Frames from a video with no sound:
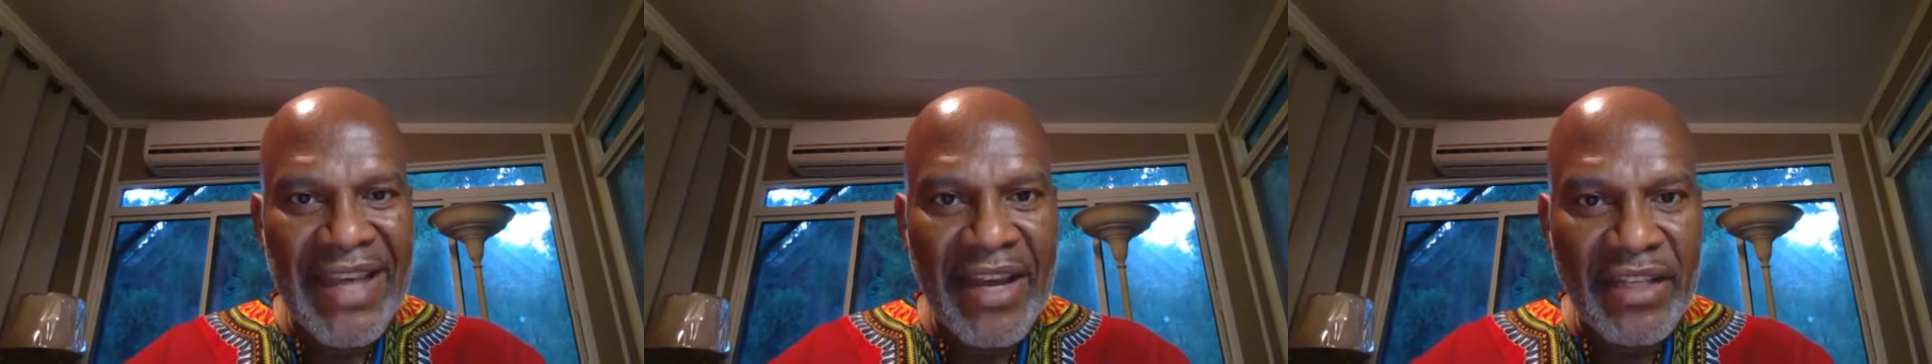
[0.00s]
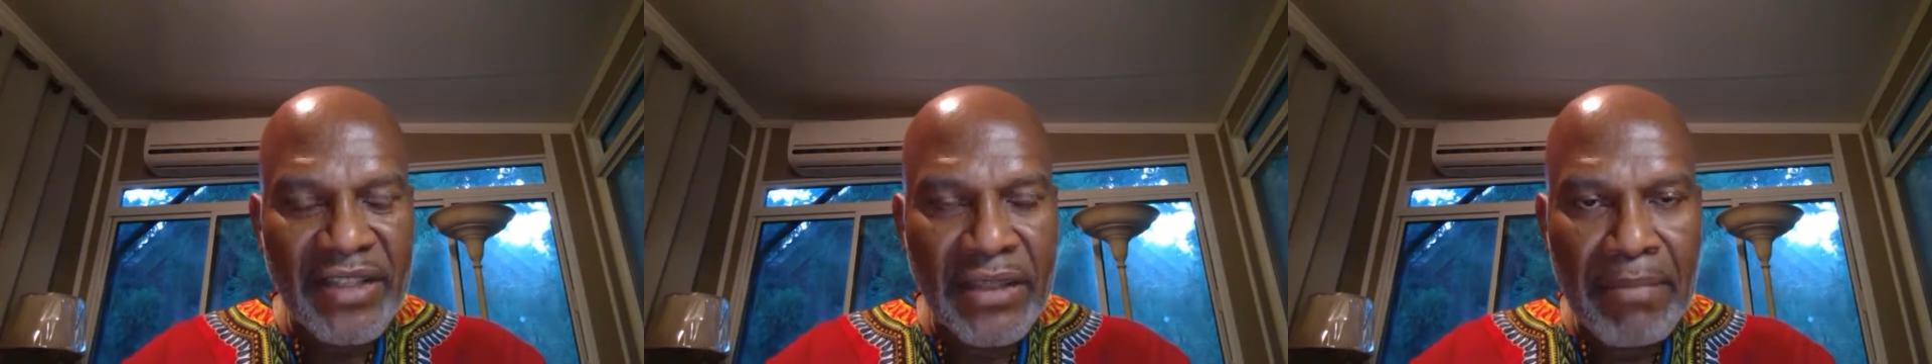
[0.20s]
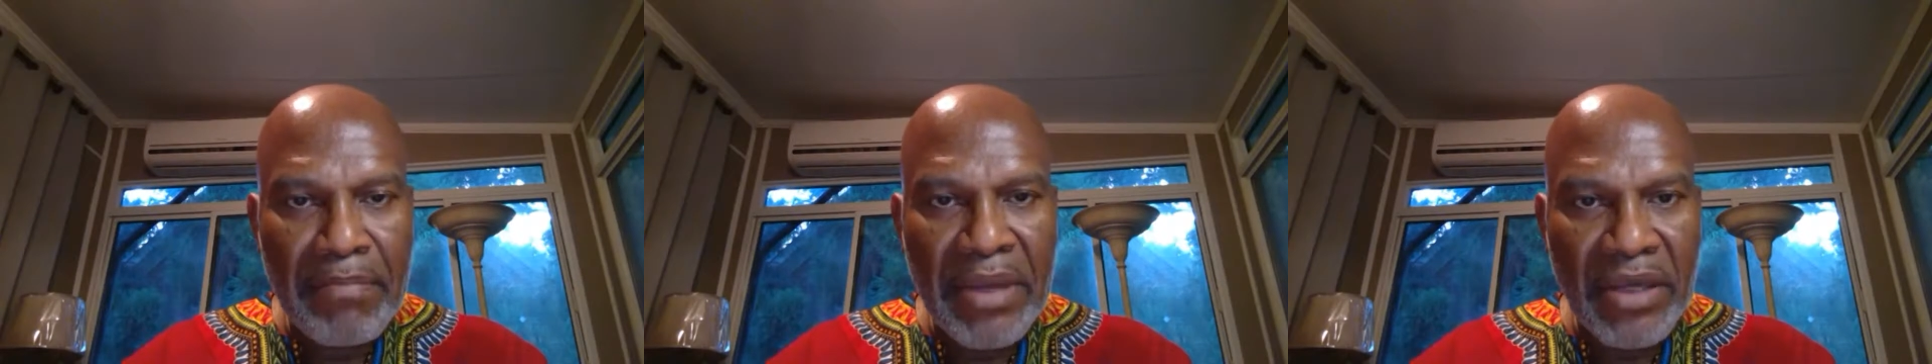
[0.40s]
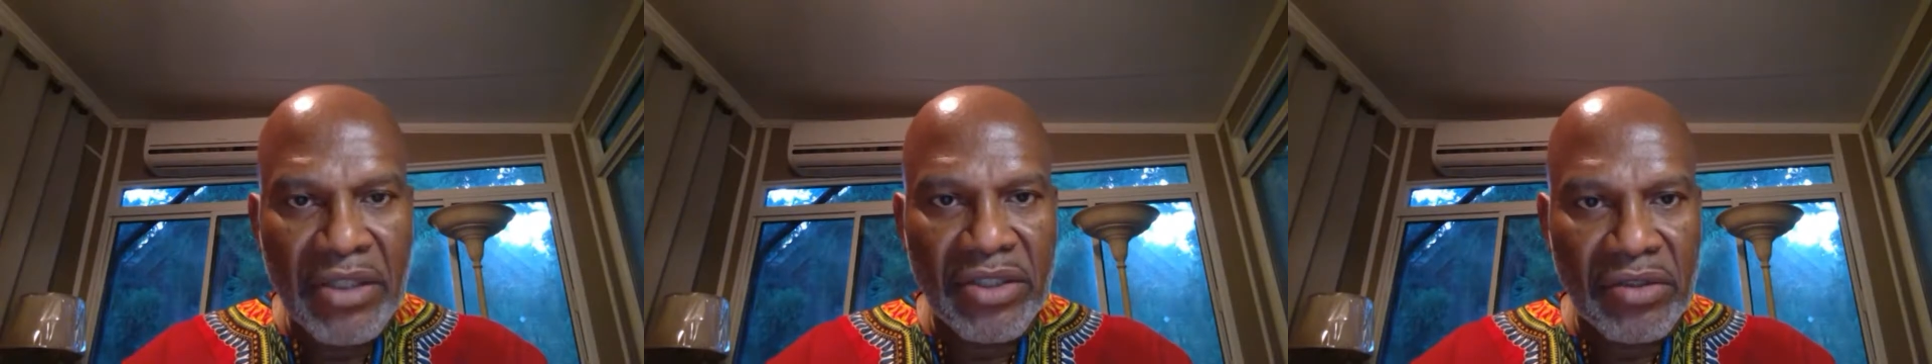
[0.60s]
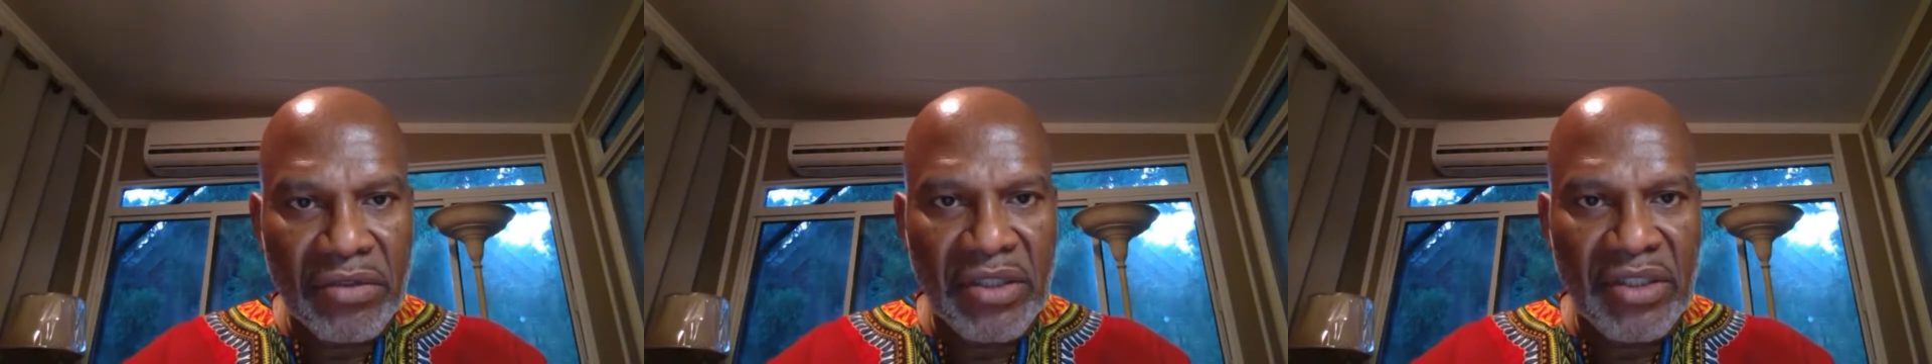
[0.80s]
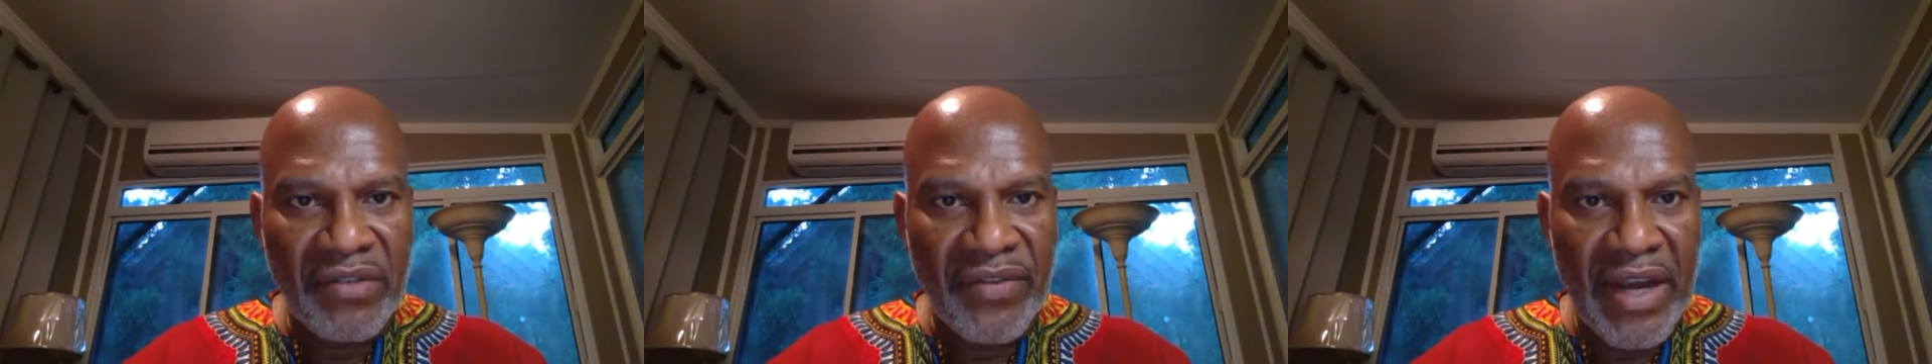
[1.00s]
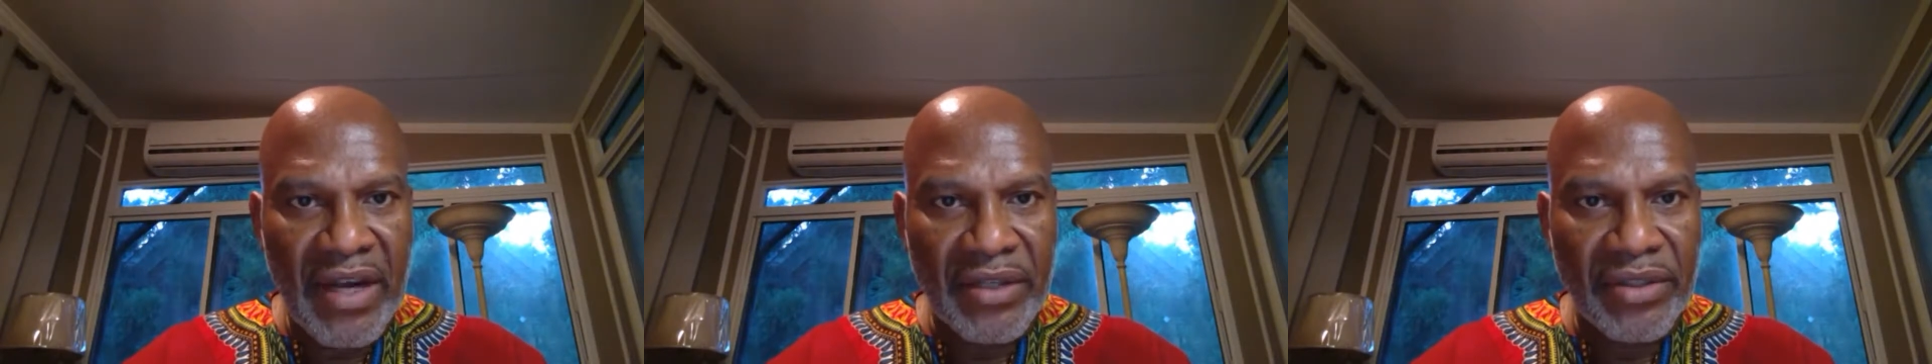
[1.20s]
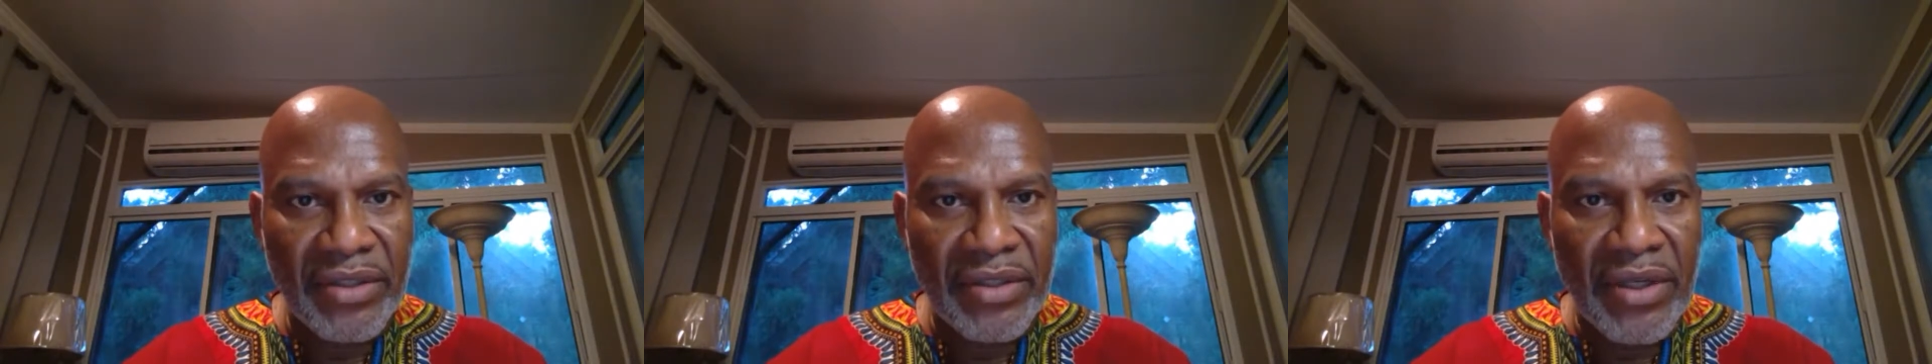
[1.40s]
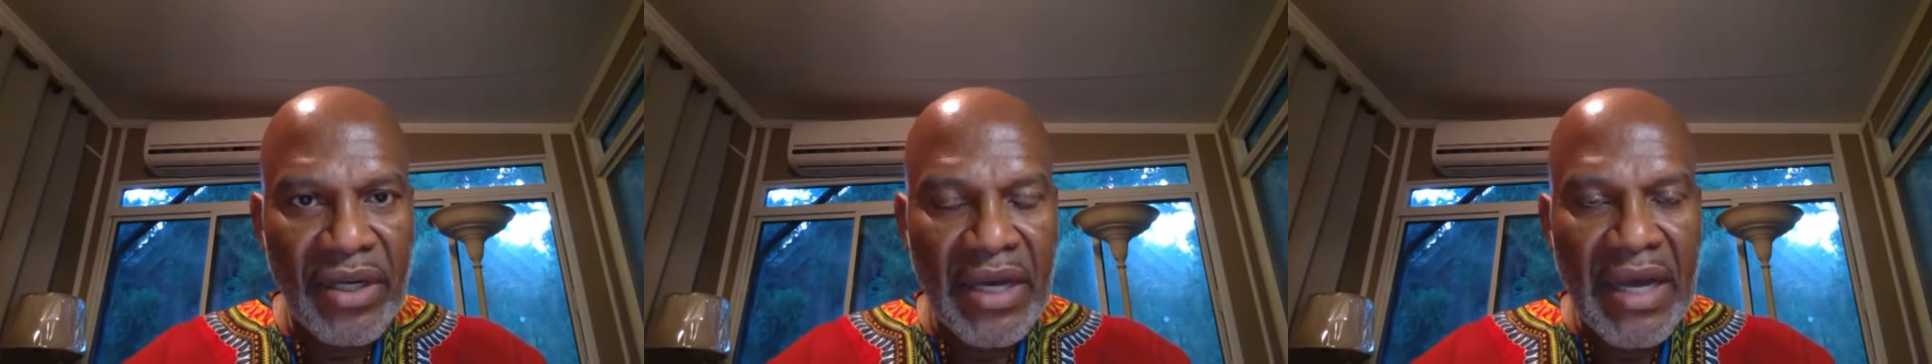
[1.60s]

that is the biggest risk factor.